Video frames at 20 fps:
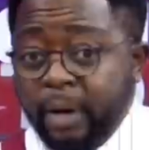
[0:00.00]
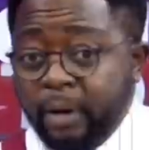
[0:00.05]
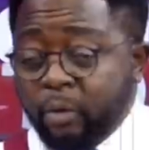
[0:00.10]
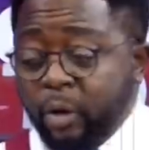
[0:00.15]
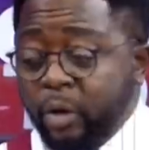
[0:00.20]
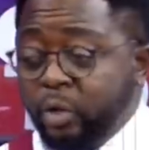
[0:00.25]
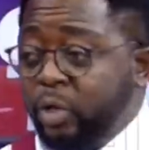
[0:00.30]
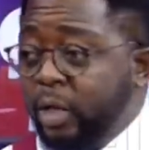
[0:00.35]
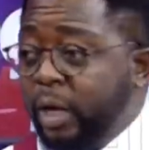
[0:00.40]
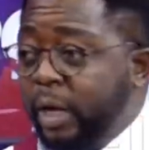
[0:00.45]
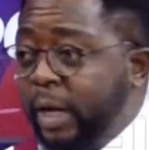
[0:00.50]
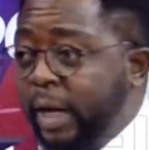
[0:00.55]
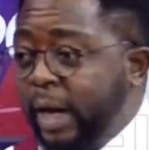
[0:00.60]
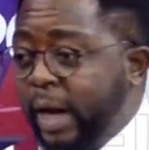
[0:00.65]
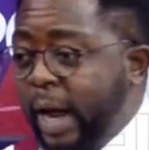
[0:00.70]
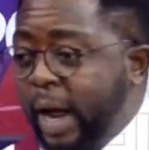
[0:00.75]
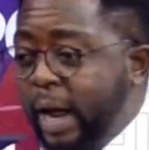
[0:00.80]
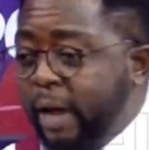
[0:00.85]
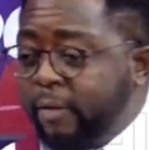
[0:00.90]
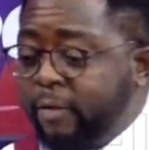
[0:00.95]
similar question that
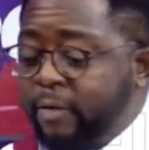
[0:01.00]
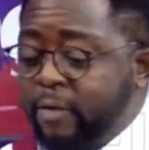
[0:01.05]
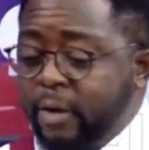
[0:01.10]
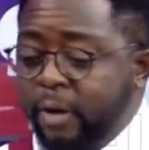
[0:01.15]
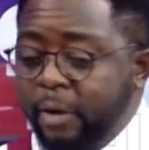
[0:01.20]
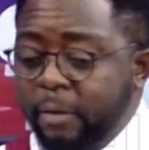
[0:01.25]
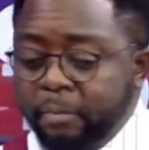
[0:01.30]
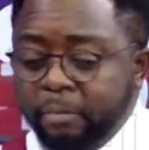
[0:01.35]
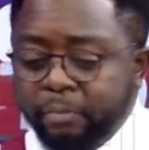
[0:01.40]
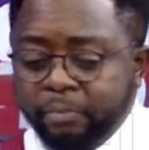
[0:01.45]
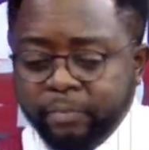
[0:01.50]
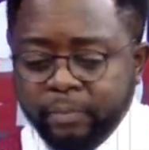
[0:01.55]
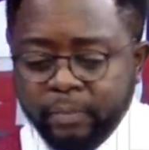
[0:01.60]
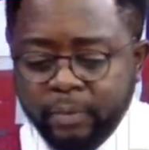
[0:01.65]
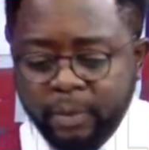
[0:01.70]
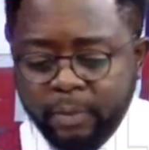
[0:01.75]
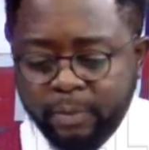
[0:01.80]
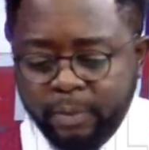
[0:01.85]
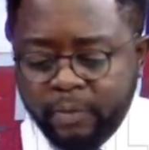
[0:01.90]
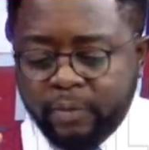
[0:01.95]
I asked um,
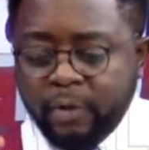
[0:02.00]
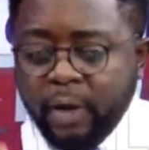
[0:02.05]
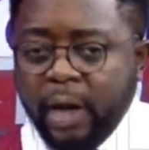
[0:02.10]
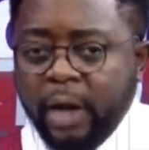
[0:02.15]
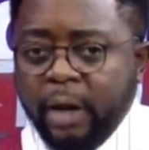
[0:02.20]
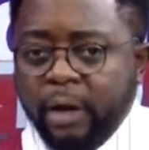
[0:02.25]
Mr.